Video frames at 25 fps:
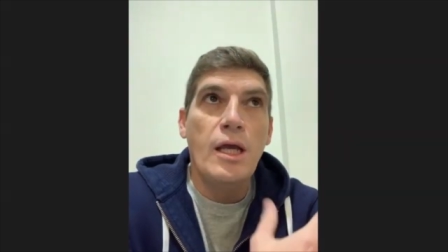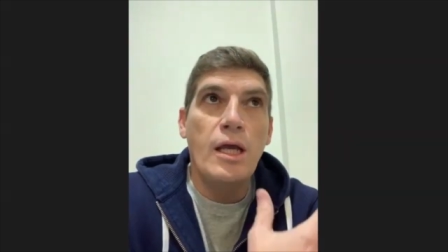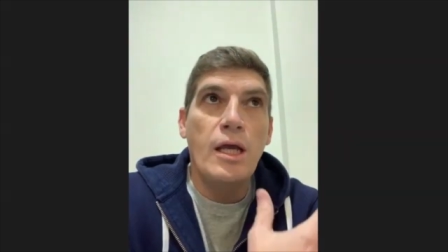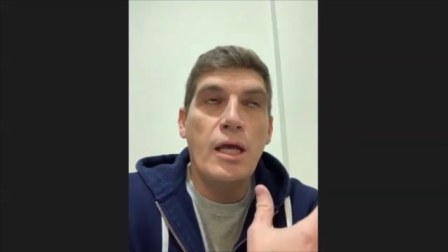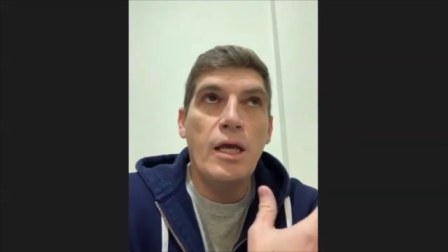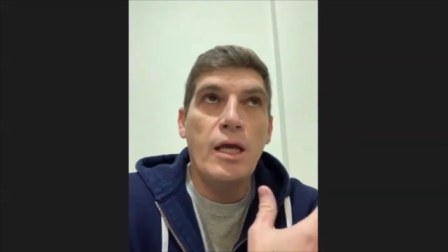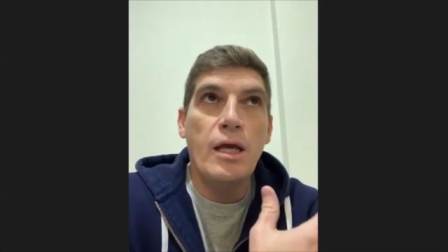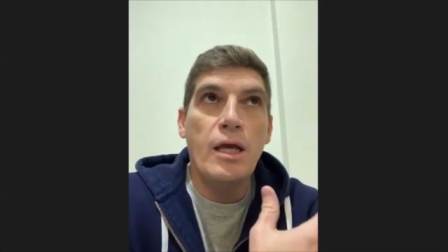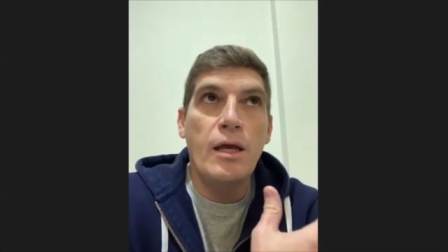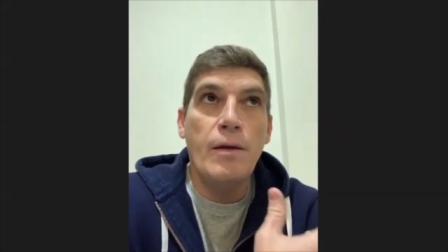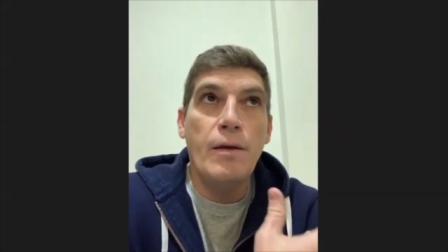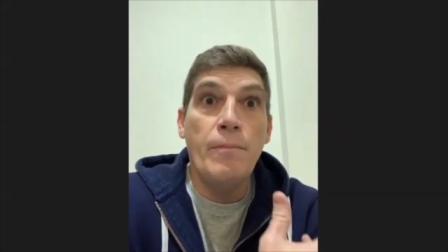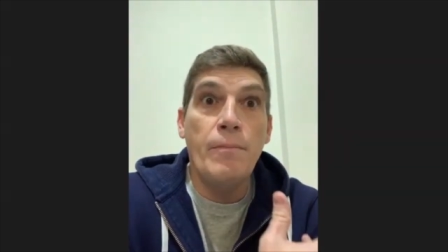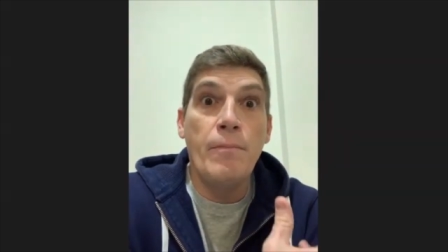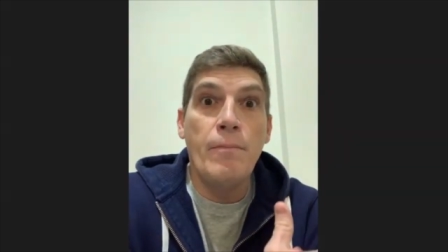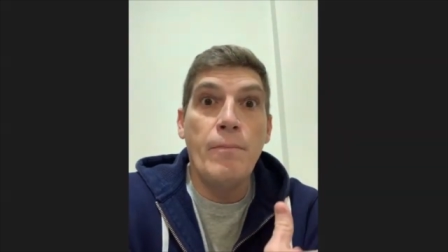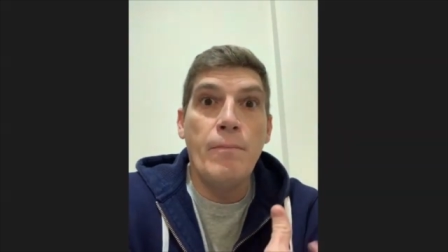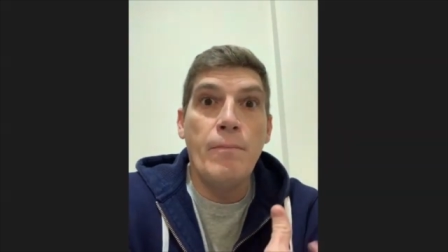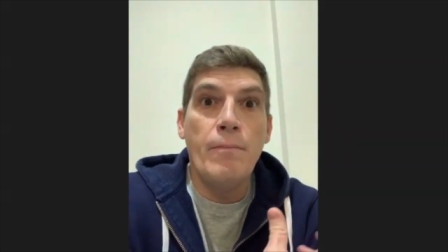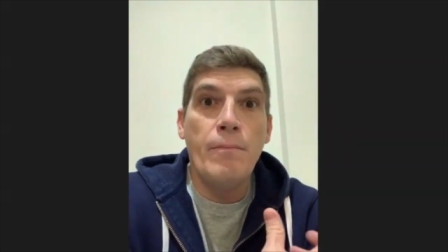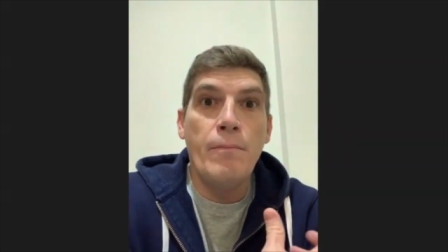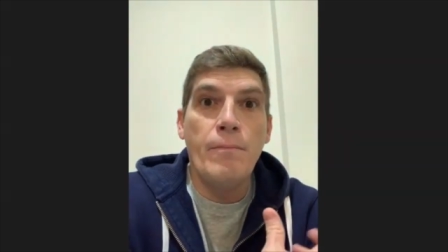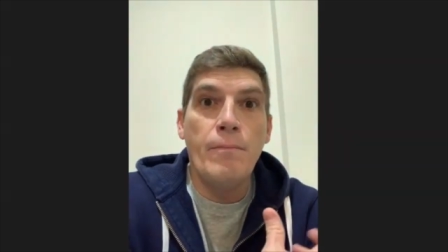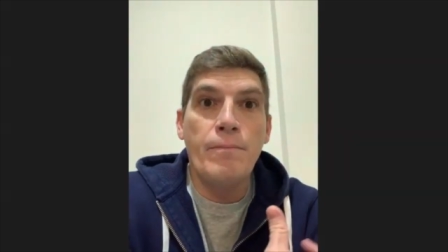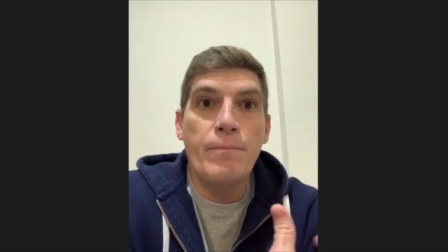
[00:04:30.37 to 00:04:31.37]

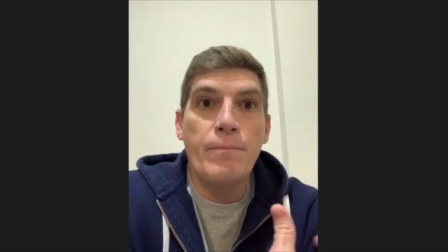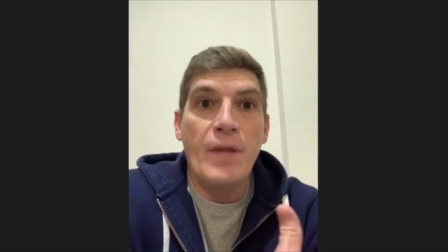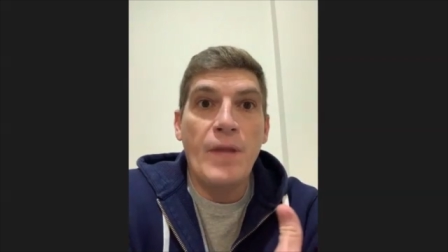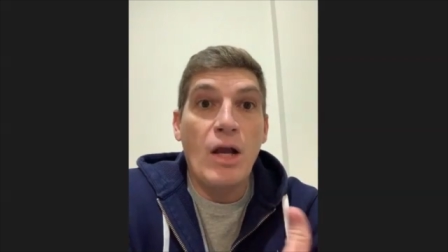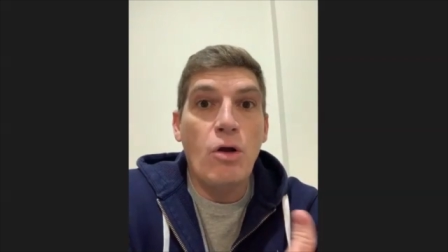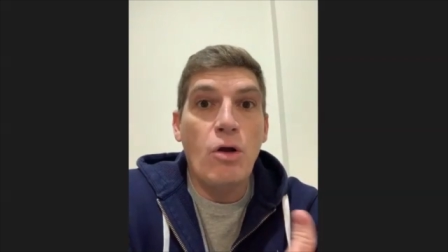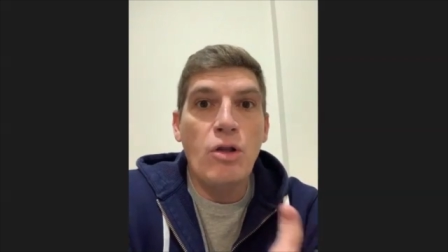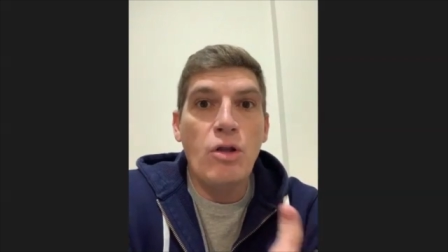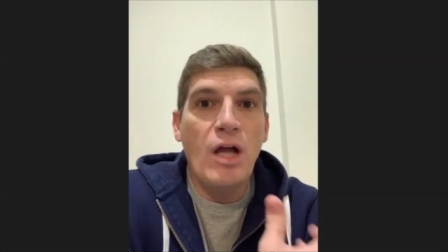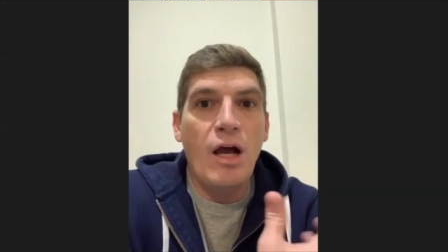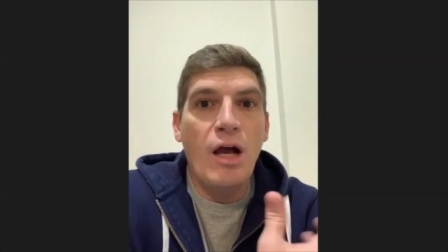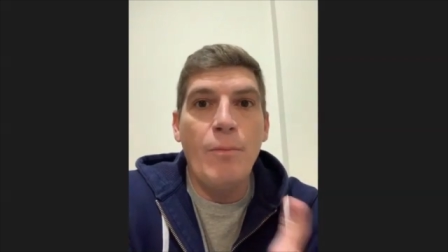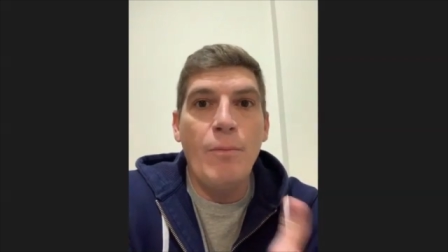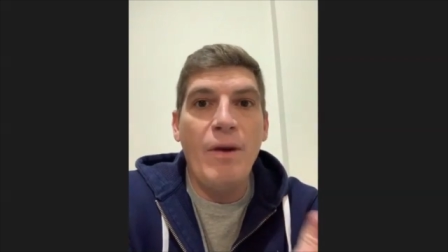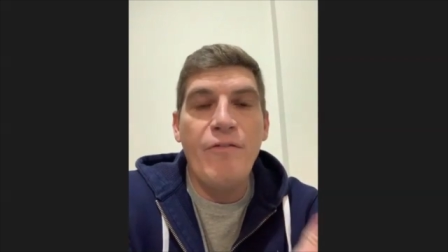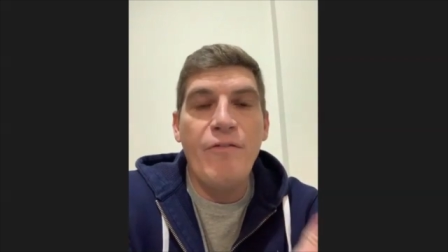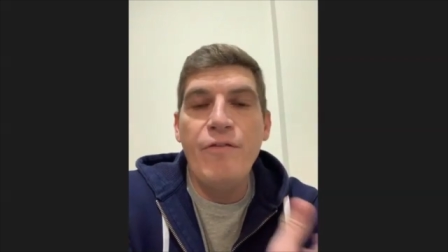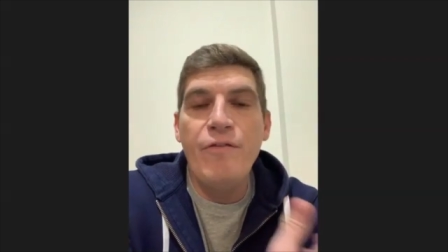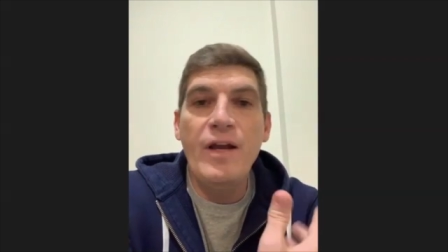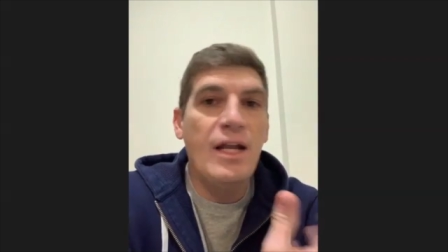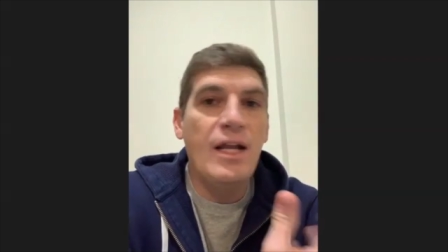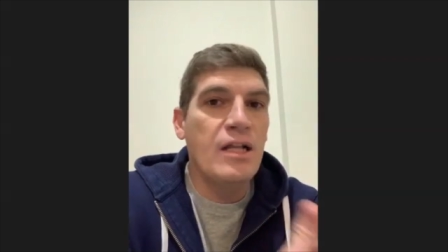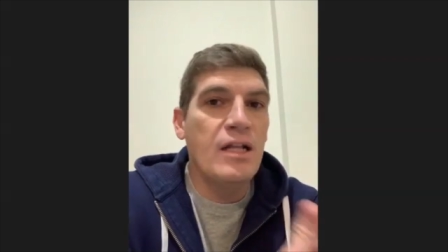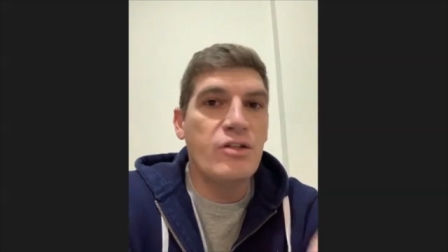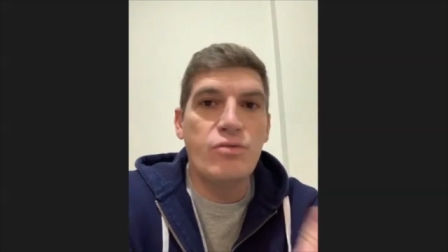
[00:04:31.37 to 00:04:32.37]
um, I could uh, my
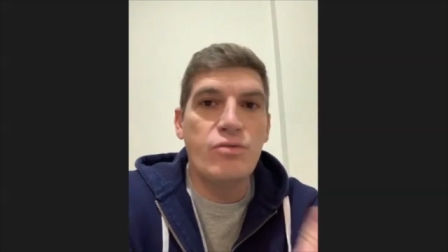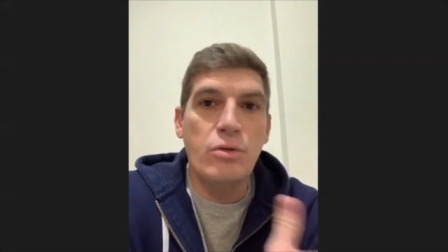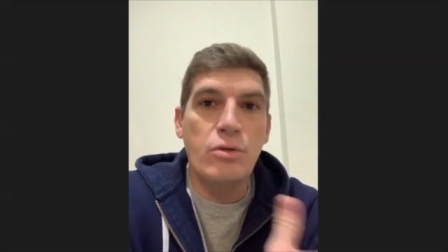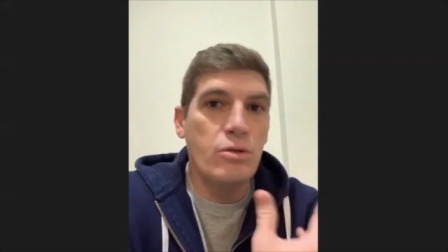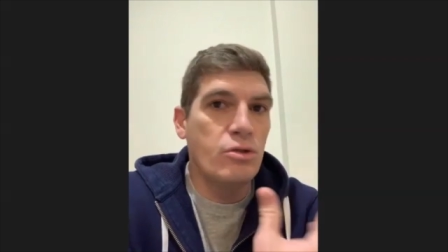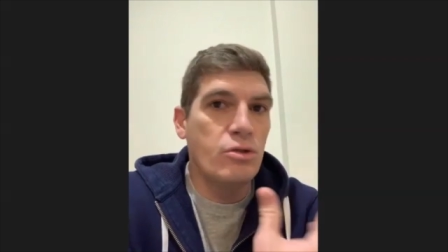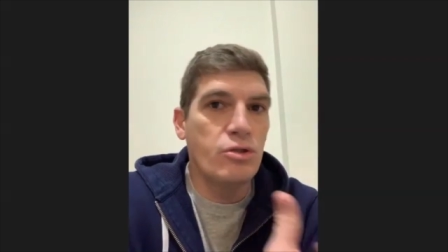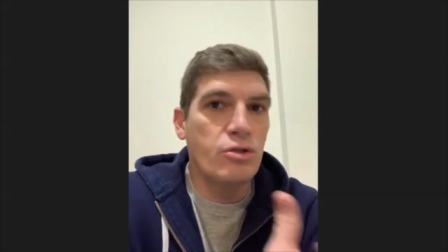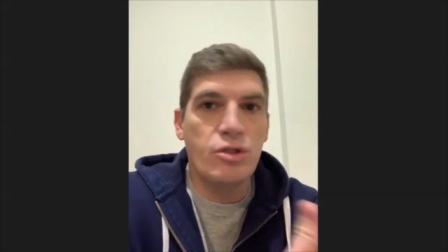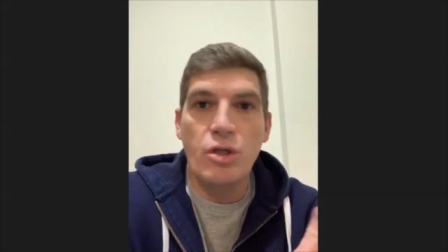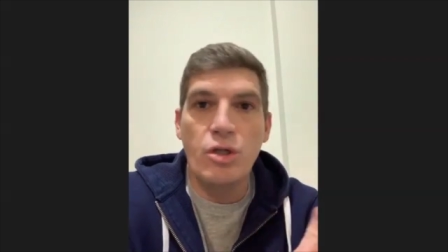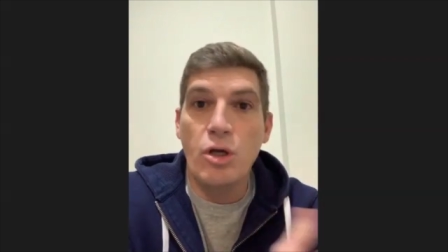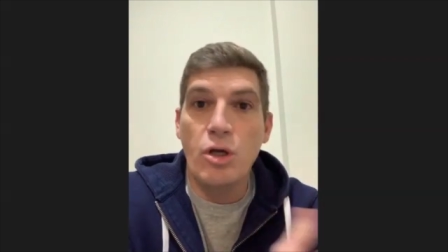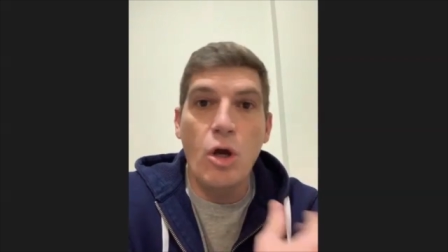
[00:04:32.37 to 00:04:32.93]
feelings were just